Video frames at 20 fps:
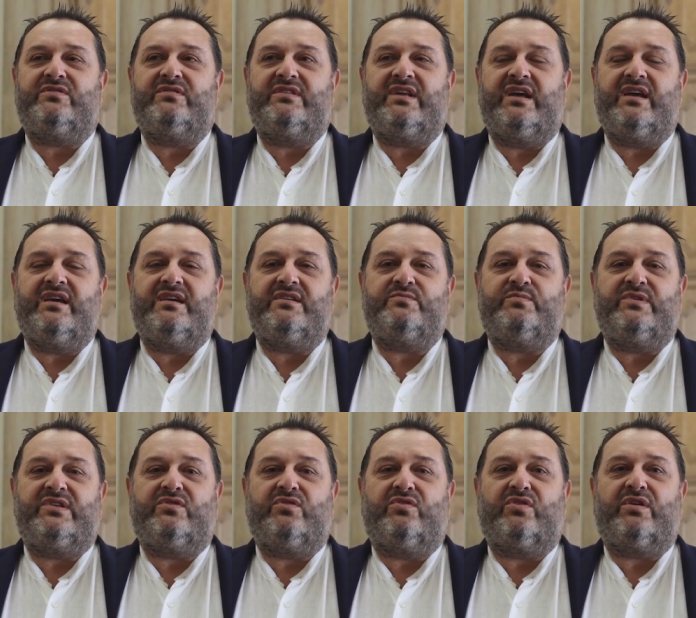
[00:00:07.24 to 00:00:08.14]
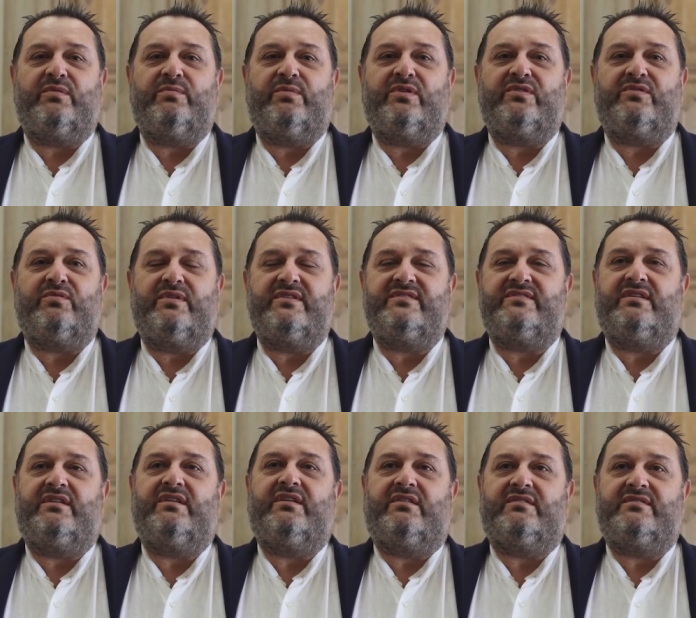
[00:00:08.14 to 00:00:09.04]
today, we talk about
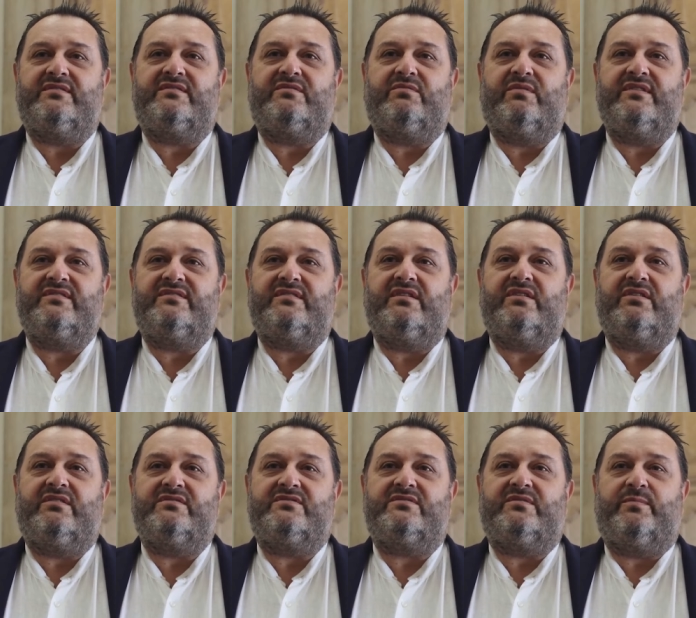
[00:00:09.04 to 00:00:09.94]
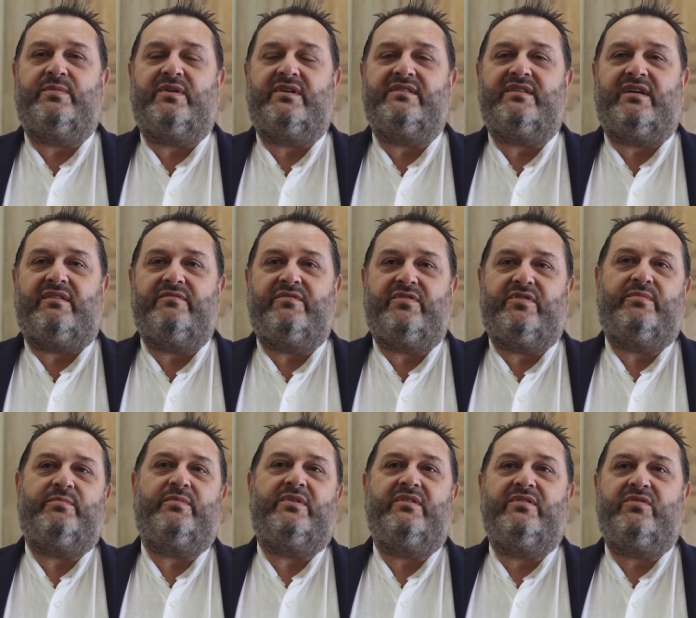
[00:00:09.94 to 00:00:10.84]
resilience. Resilience about
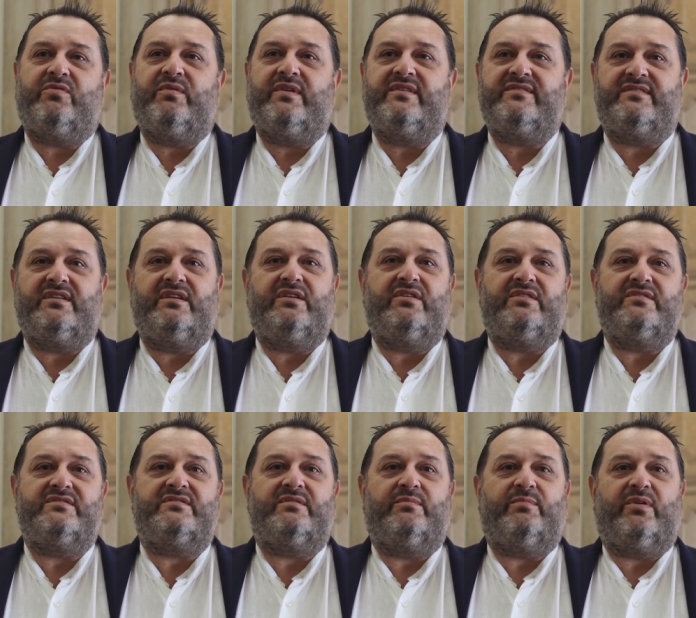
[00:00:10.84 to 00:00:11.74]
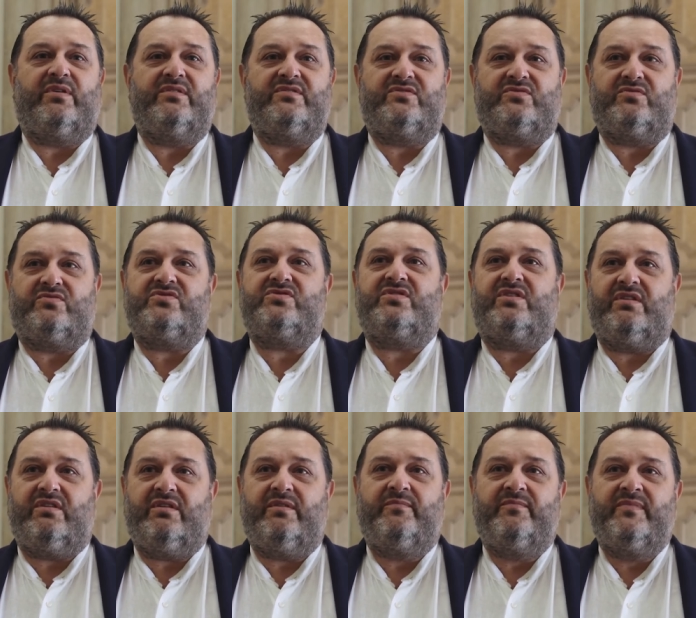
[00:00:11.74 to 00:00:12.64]
environment, resilience about
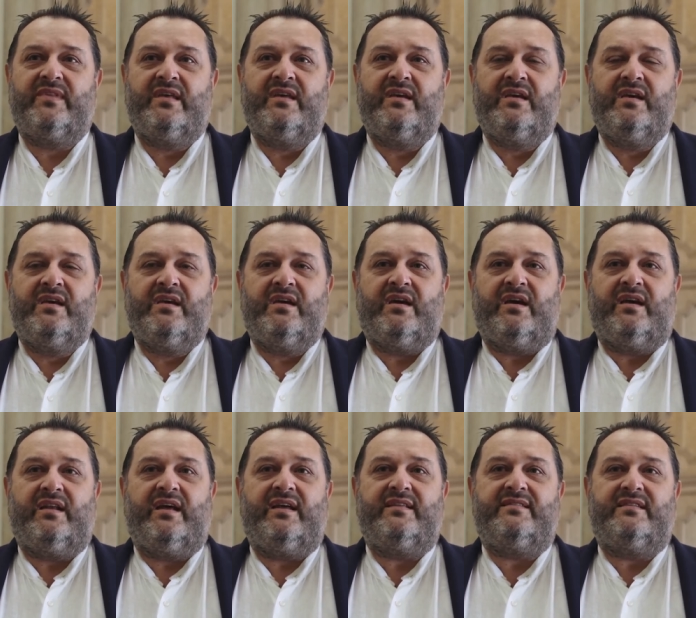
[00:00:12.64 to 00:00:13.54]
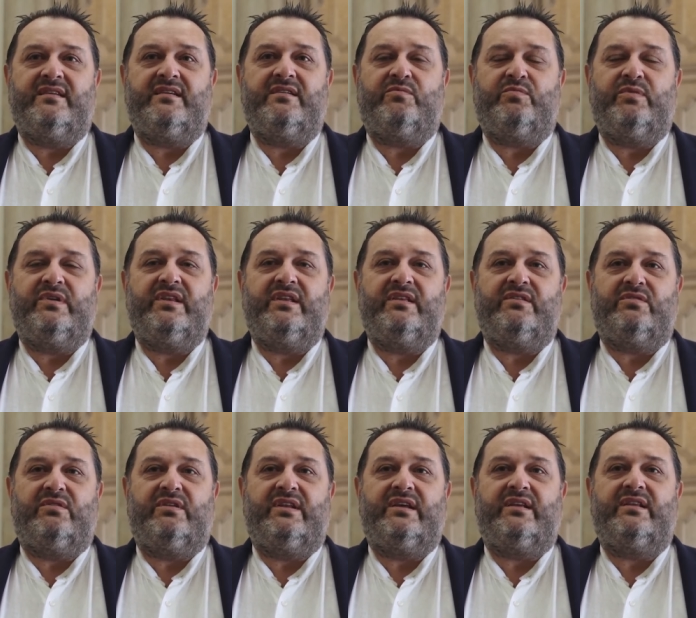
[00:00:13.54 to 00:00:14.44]
social. And I think we need
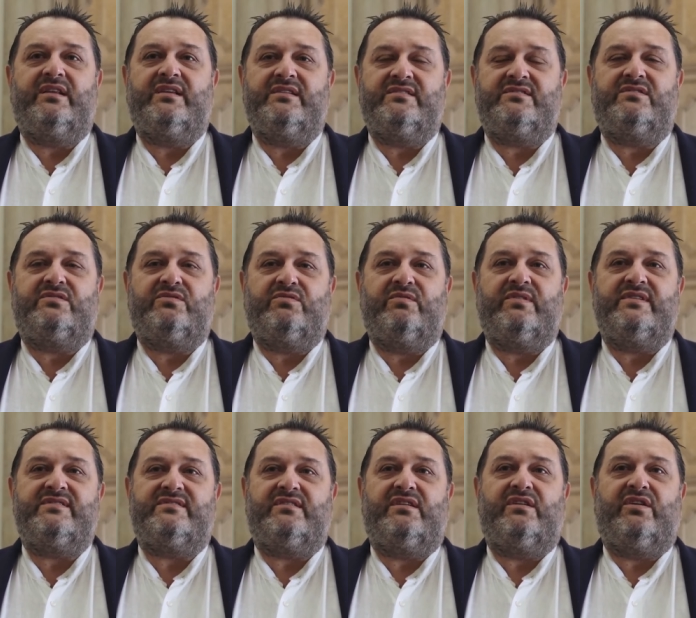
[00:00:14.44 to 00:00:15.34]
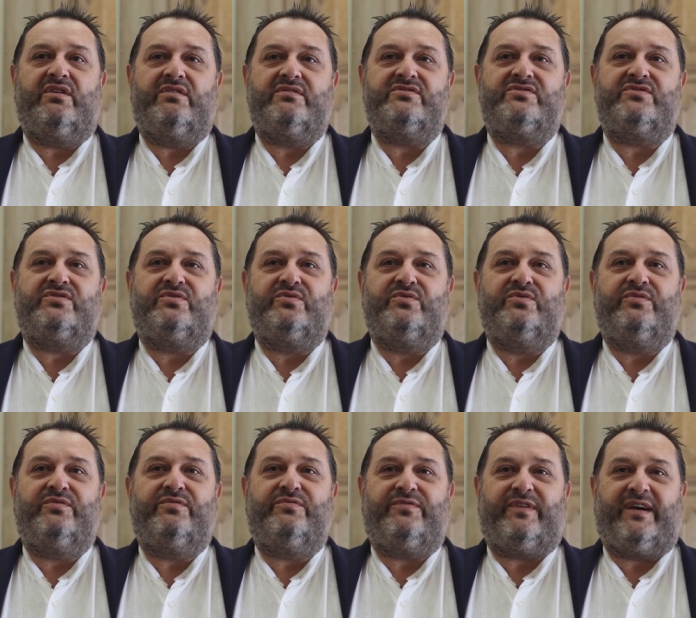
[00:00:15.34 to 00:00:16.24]
to link this to resilience
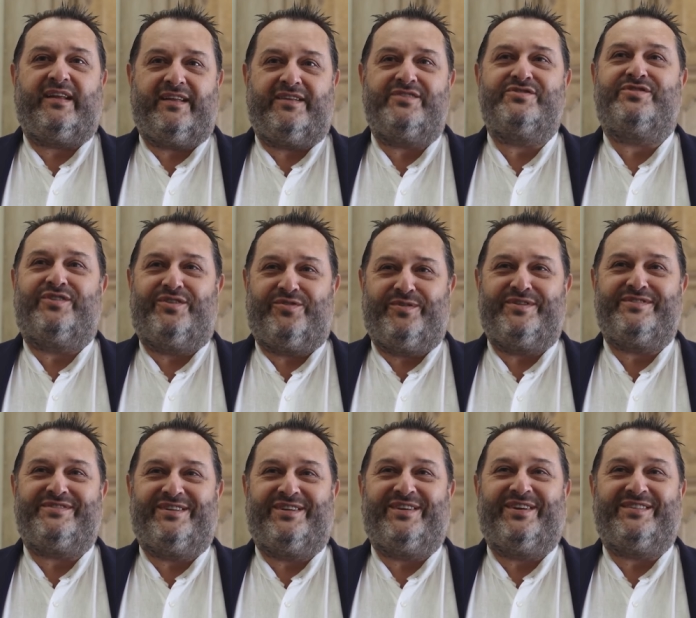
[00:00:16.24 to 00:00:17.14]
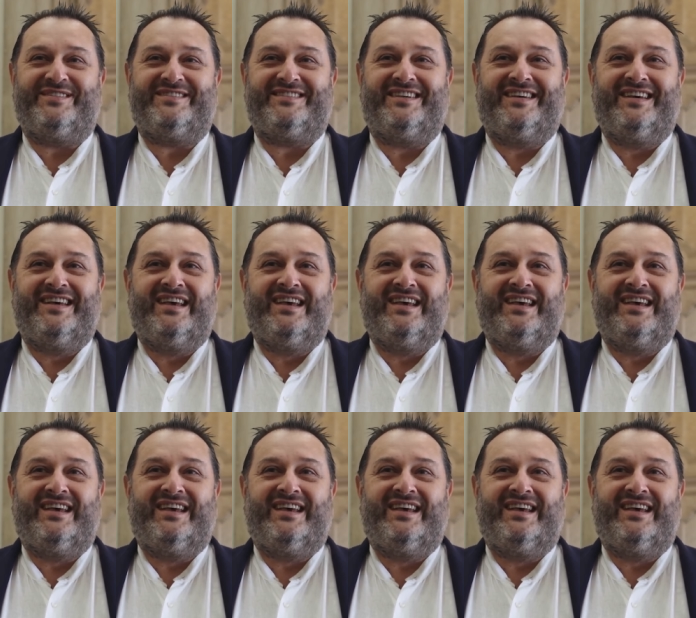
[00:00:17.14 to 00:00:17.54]
to financial resilience.